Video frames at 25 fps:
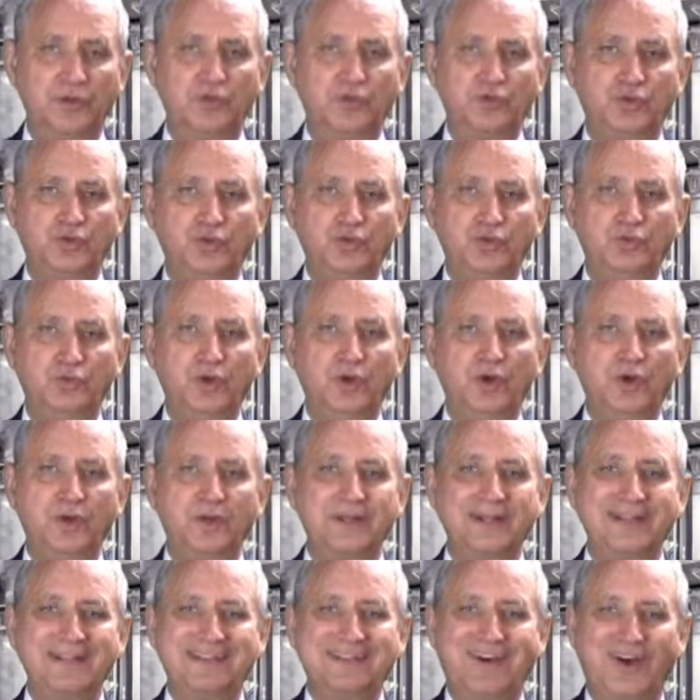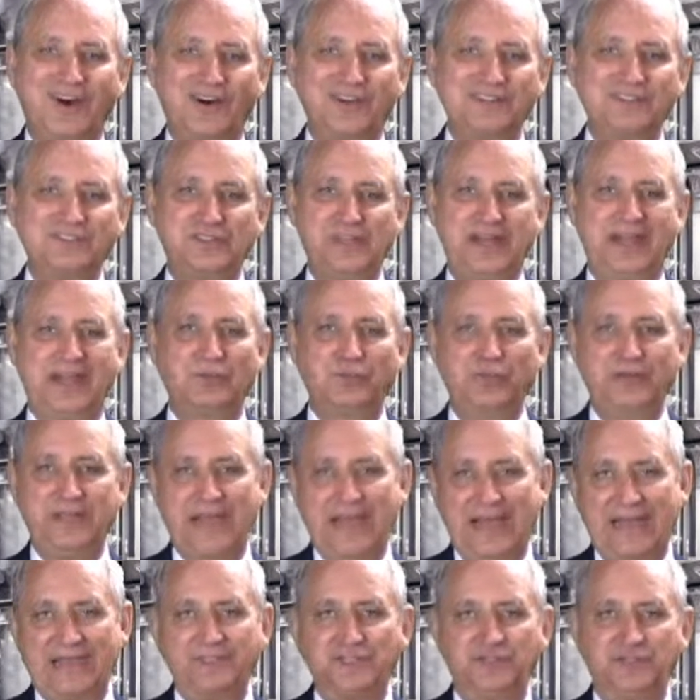to cause that
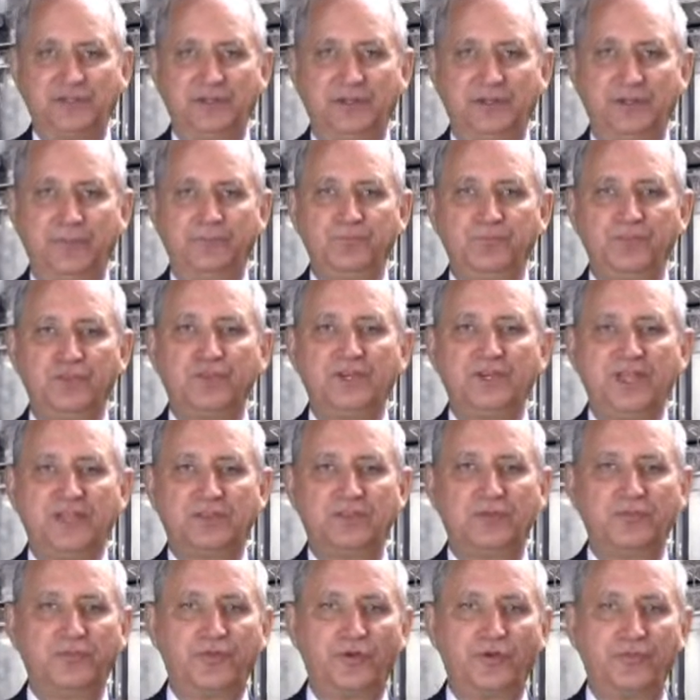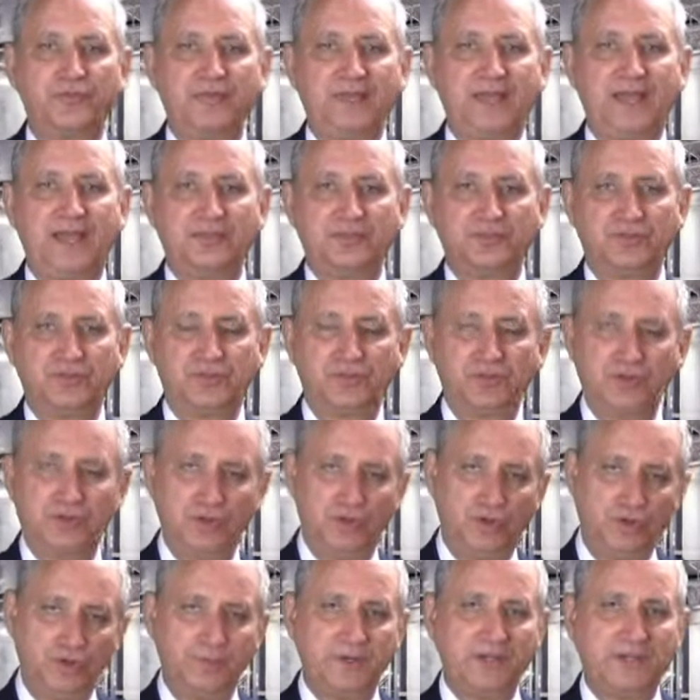reaction to get the fulvic acids and
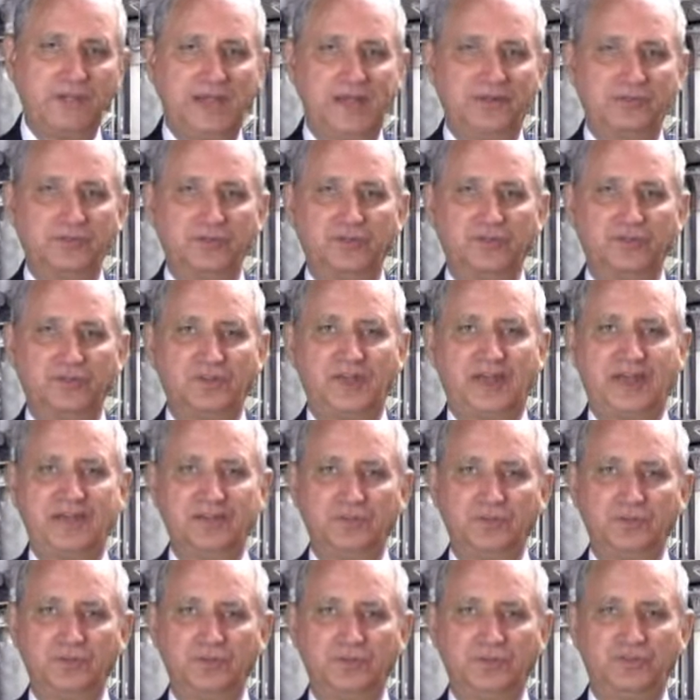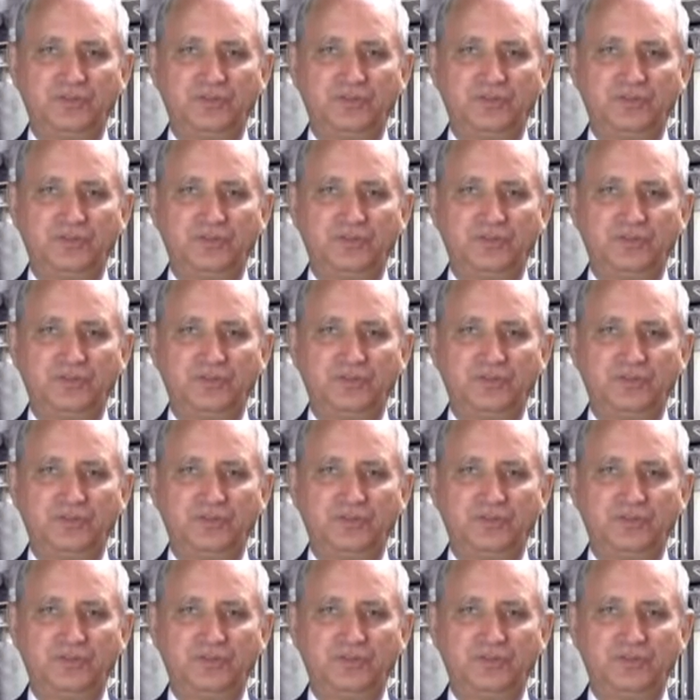the humic acids to actually